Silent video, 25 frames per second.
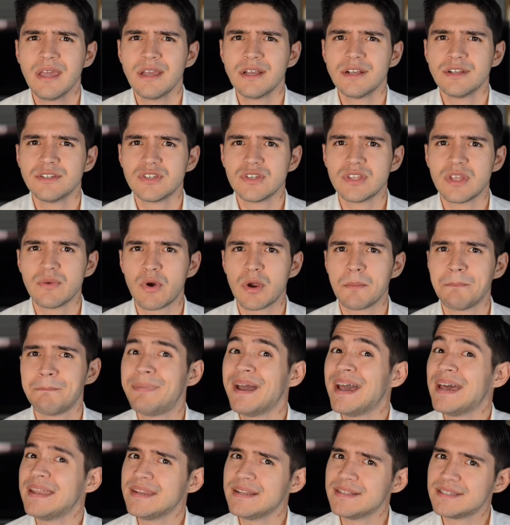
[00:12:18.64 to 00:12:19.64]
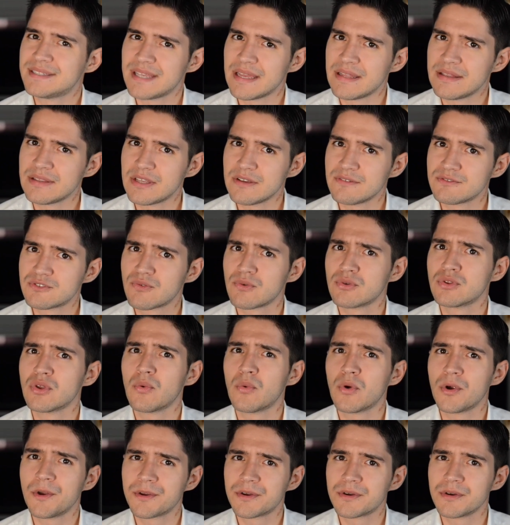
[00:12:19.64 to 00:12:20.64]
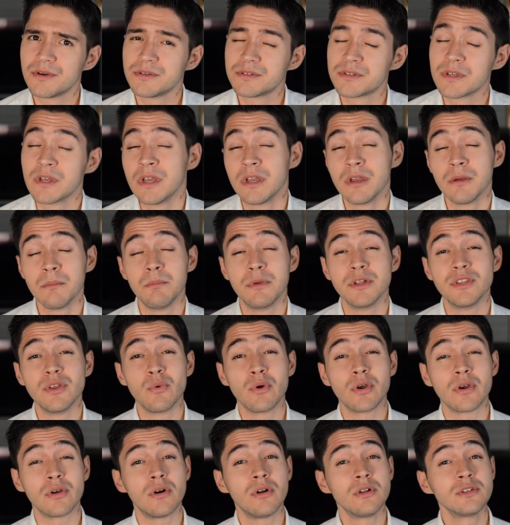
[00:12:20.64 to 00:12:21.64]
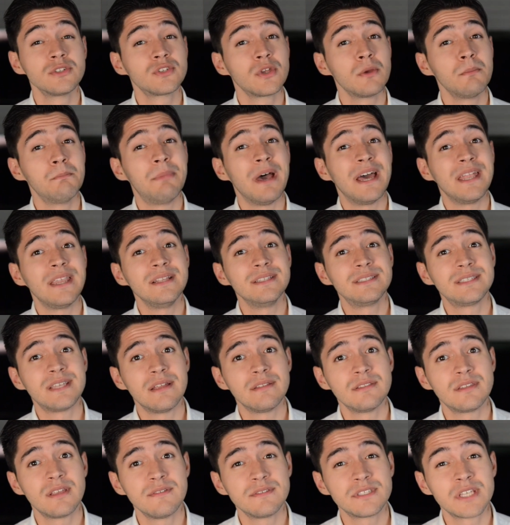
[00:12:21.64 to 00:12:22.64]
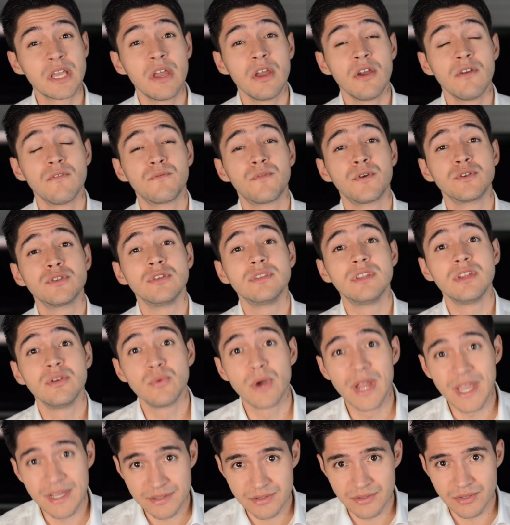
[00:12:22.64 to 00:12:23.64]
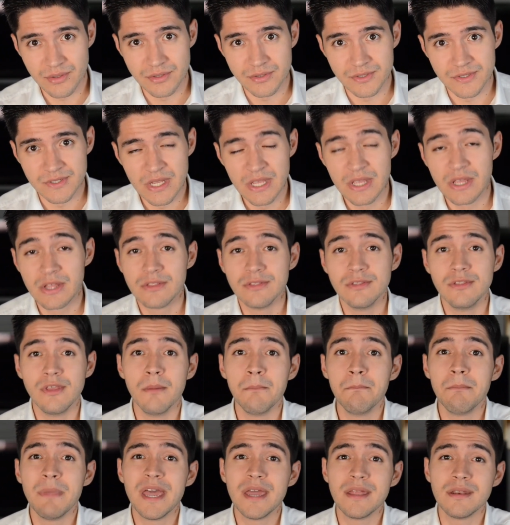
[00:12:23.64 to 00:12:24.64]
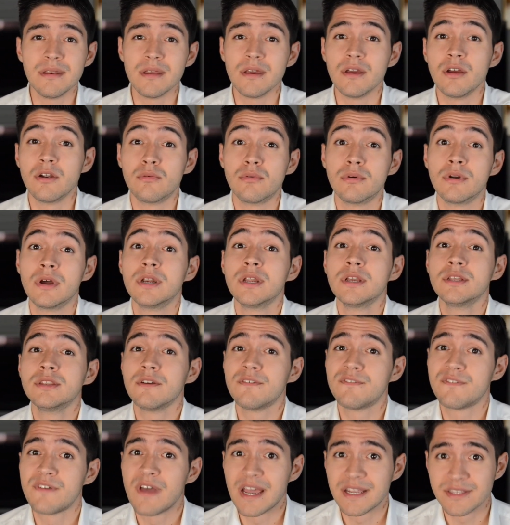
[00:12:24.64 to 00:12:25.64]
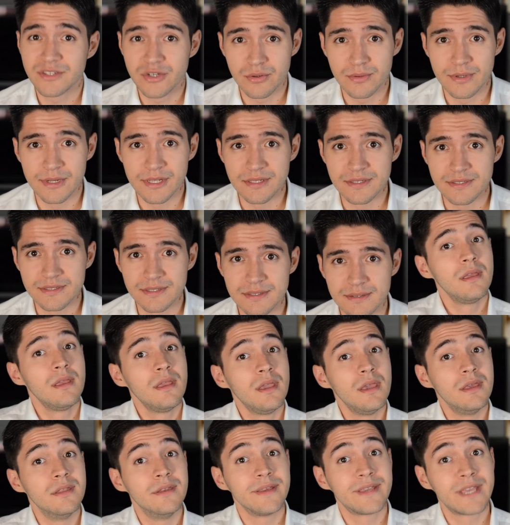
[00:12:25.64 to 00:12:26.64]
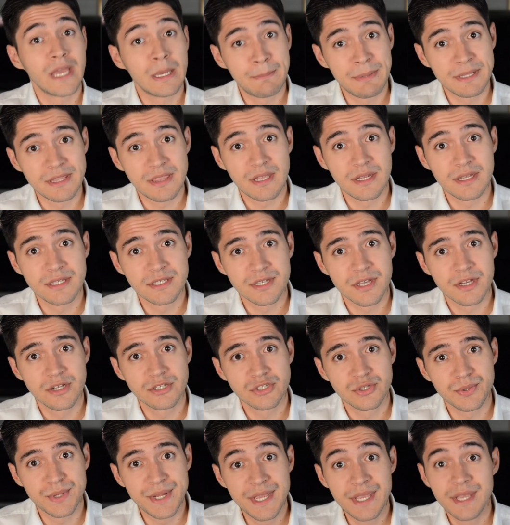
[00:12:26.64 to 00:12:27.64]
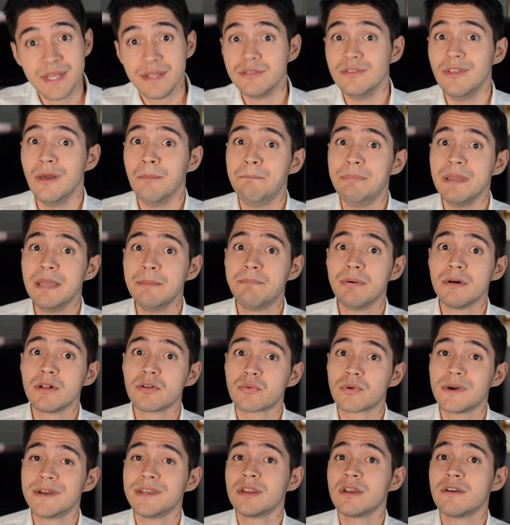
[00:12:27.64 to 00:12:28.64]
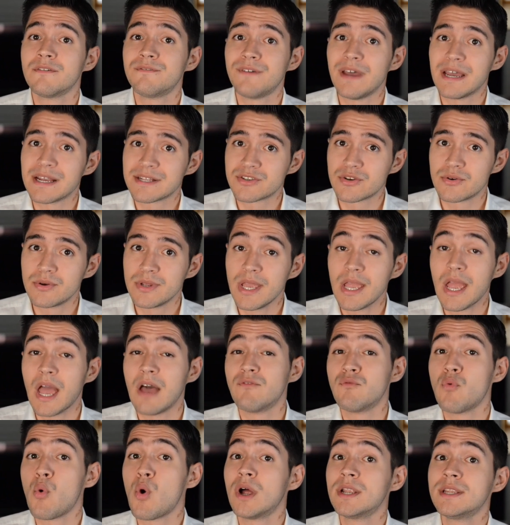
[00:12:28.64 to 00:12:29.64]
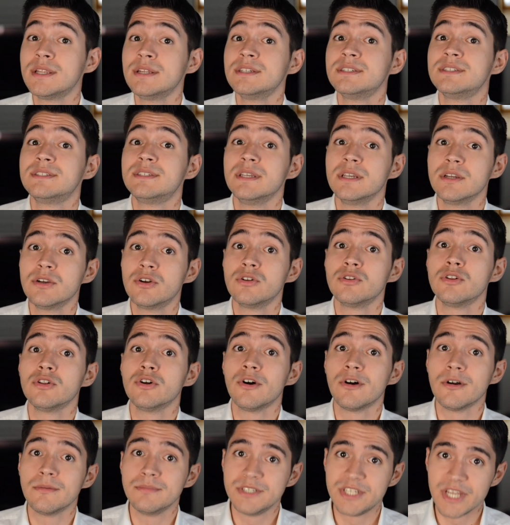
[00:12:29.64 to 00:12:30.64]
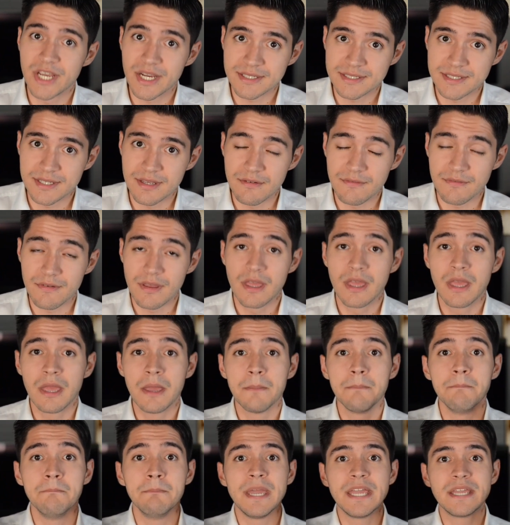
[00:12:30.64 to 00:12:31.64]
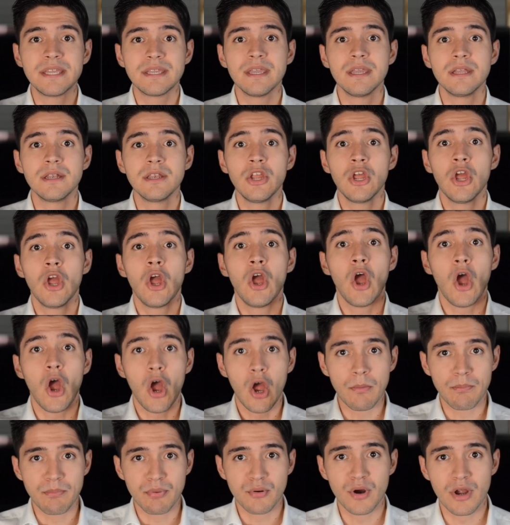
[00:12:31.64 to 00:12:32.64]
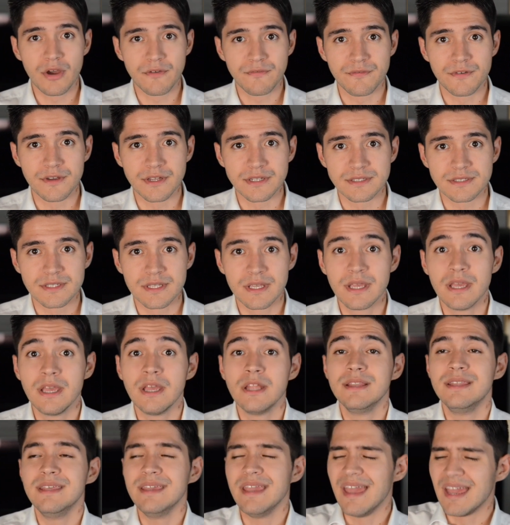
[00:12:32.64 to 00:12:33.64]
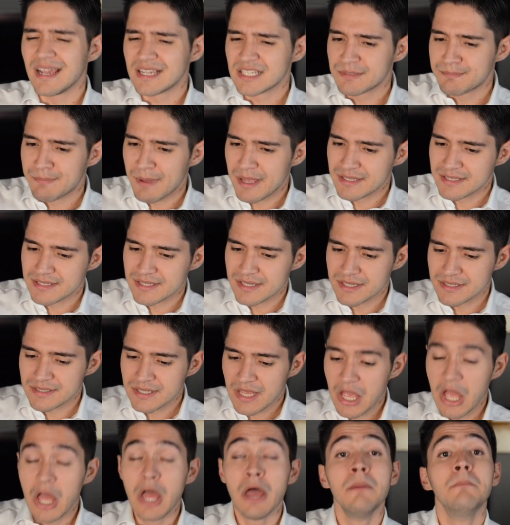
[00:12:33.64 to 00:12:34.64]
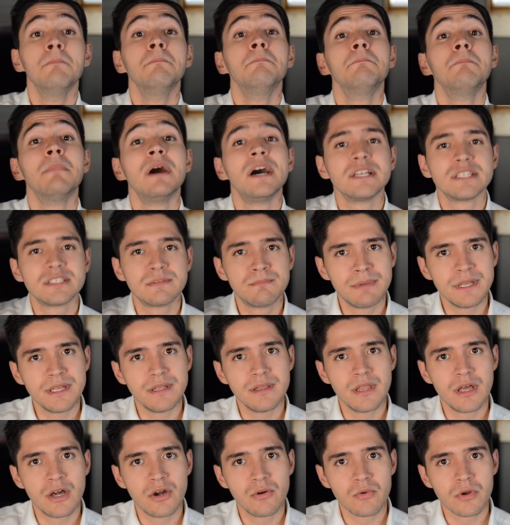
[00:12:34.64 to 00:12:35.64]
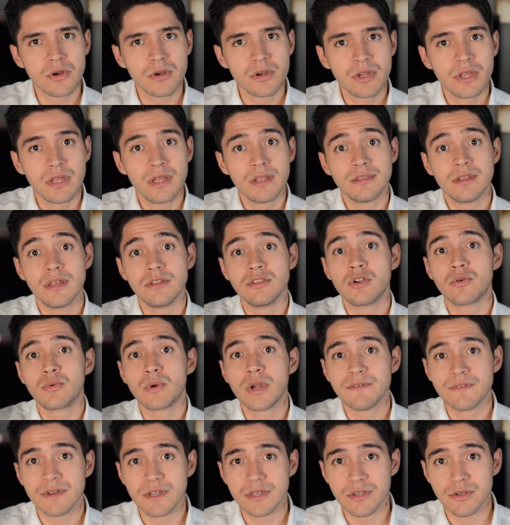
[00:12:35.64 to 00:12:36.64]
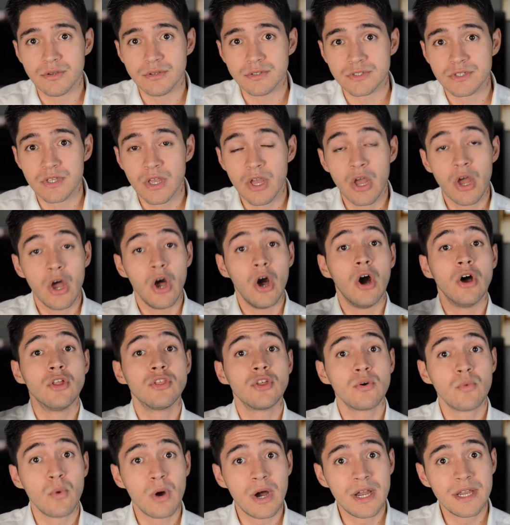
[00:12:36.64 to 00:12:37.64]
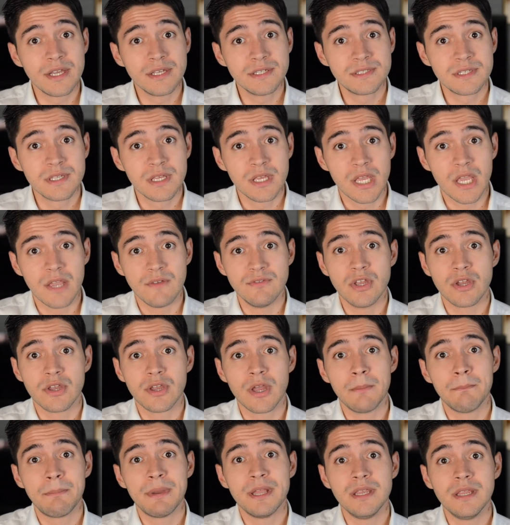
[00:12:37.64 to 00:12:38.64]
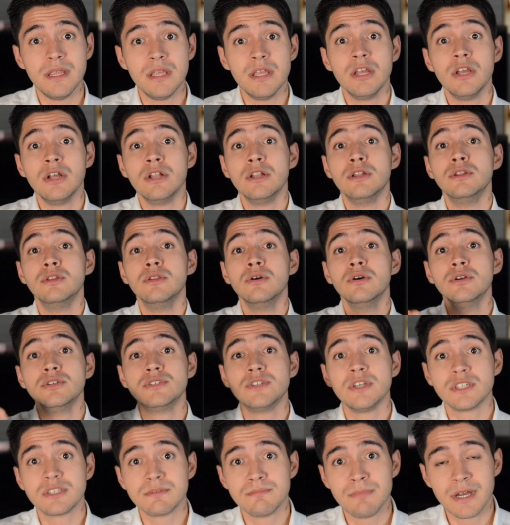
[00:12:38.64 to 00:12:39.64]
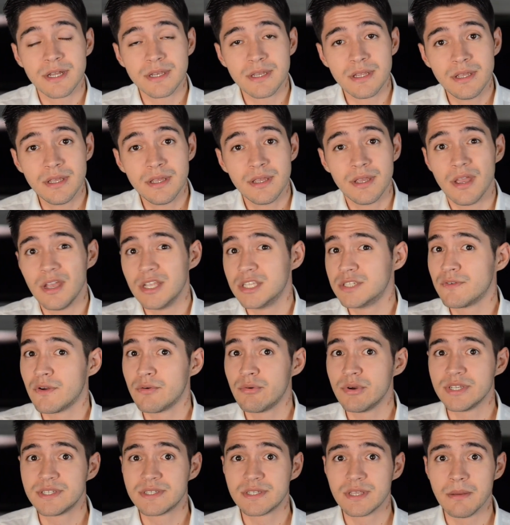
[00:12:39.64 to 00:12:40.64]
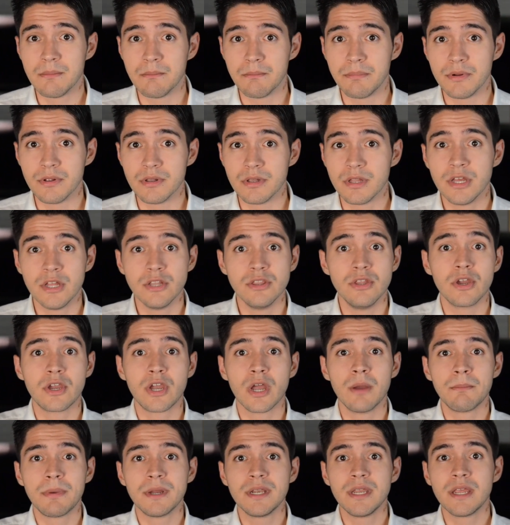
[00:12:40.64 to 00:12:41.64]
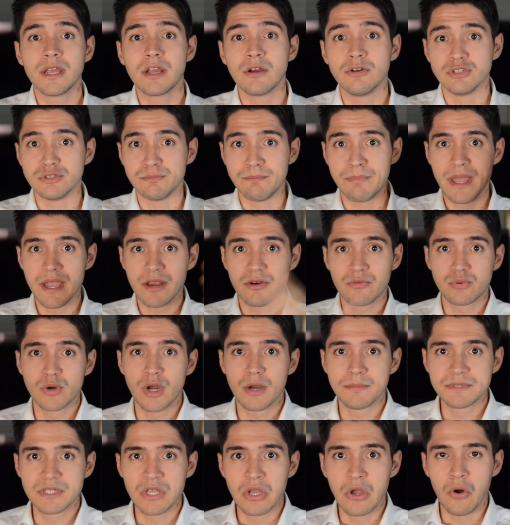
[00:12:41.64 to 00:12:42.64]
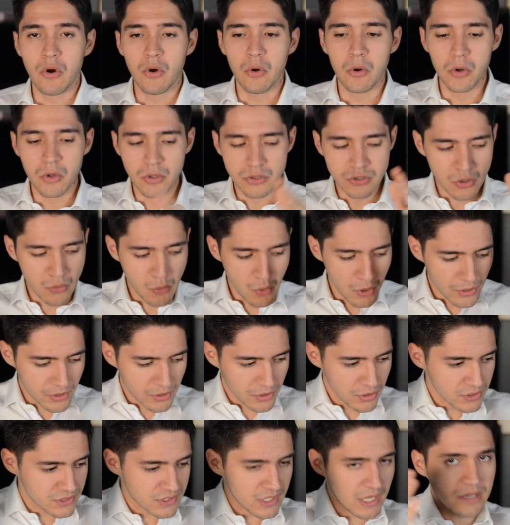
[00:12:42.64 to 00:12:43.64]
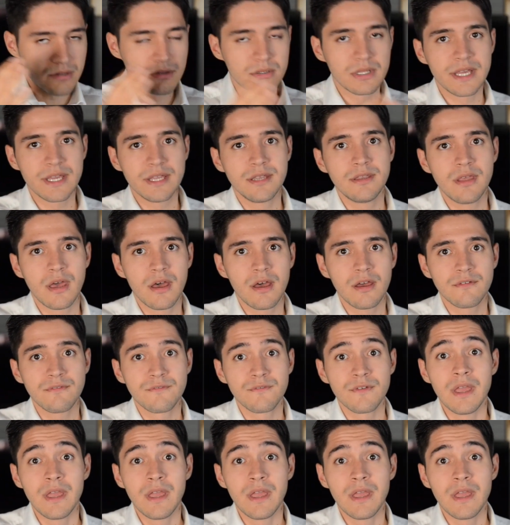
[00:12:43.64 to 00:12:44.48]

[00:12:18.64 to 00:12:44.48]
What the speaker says: So there were bad incentives for the workers, but there were also bad incentives for the directors, the men running the factories. In a capitalist country, the people running a factory have one single objective: making a profit. The expenses must be lower than the revenues. Otherwise, if the company loses money, it's very simple. The company goes bankrupt, all the workers are laid off,